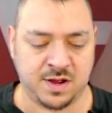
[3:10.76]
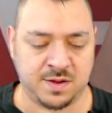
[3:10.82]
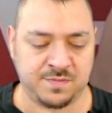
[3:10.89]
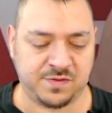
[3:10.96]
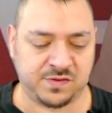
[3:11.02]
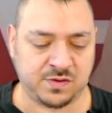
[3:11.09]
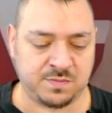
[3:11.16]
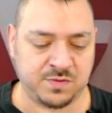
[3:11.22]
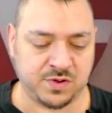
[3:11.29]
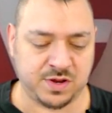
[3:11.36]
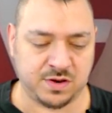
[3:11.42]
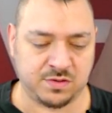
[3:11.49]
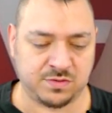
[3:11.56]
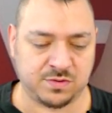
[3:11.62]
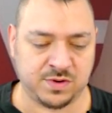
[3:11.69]
So I'm
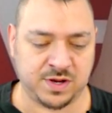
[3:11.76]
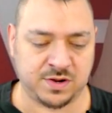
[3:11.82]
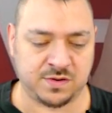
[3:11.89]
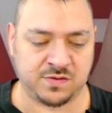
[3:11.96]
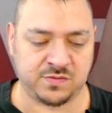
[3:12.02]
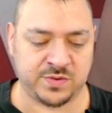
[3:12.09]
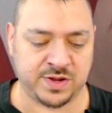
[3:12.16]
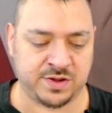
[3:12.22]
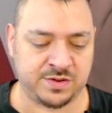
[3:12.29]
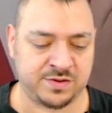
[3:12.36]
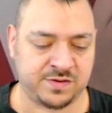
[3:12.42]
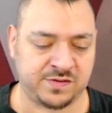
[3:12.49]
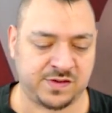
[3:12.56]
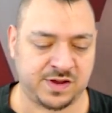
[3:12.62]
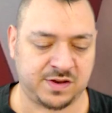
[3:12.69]
looking through here as well.
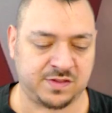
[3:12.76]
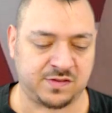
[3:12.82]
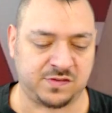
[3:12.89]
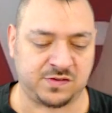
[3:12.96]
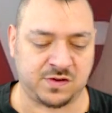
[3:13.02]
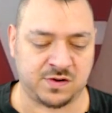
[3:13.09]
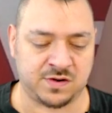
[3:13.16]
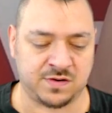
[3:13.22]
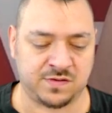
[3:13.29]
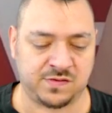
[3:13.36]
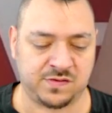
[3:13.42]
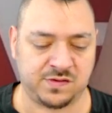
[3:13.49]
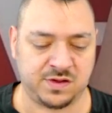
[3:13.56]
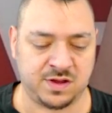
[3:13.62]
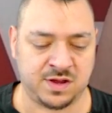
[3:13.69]
There's like the
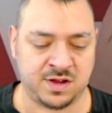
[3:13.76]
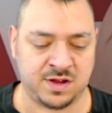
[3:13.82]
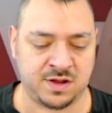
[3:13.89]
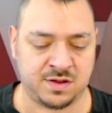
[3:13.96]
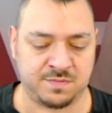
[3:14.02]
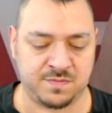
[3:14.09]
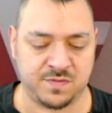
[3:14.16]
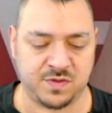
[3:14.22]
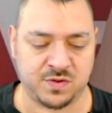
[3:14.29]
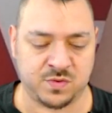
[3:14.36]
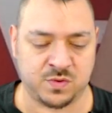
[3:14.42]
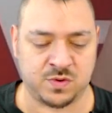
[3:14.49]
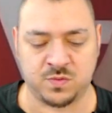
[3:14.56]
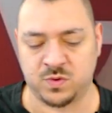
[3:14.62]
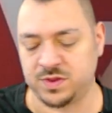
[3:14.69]
stars,
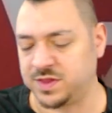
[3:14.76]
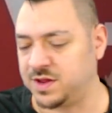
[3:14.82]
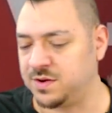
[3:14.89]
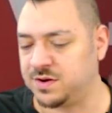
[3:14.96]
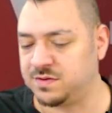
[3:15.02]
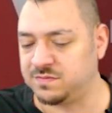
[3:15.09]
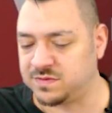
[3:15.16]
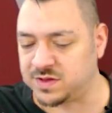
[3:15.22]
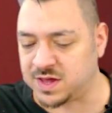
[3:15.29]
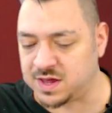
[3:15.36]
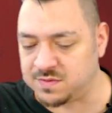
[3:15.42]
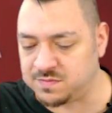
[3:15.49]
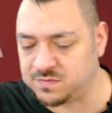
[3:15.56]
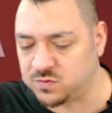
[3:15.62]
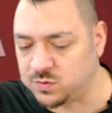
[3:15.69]
or what the
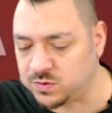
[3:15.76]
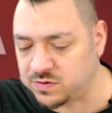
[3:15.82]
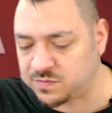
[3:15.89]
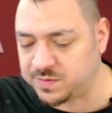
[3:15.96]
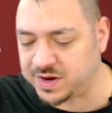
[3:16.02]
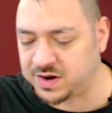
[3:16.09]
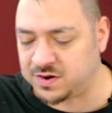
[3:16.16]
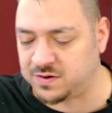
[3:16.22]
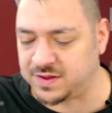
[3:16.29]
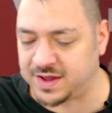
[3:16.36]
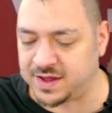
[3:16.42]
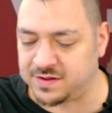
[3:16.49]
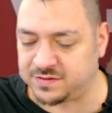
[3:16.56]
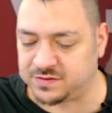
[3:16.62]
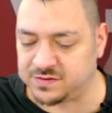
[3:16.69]
game rules might call
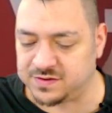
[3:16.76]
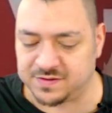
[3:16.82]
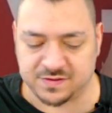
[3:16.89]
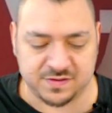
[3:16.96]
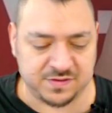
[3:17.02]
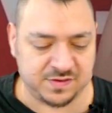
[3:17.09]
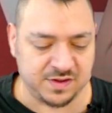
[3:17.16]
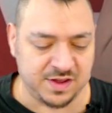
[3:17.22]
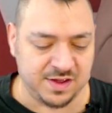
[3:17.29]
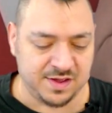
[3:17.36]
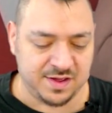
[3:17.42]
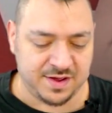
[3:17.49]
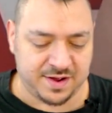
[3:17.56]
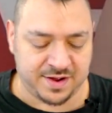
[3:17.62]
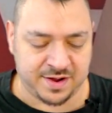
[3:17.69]
asterisks,
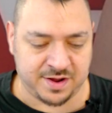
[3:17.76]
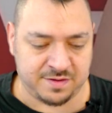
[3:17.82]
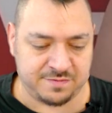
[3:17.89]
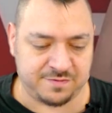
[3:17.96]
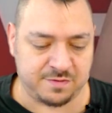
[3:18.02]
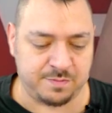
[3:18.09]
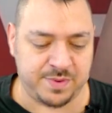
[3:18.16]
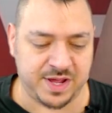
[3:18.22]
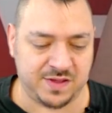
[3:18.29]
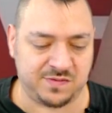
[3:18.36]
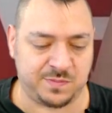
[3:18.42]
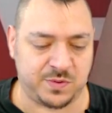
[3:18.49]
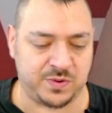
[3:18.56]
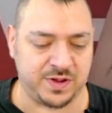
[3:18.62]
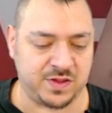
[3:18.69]
for base
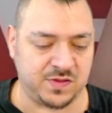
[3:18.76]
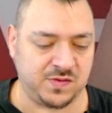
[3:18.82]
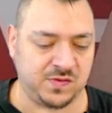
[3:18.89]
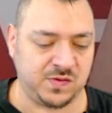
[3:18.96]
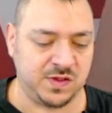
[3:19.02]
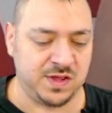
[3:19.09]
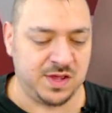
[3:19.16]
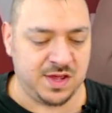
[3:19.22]
points.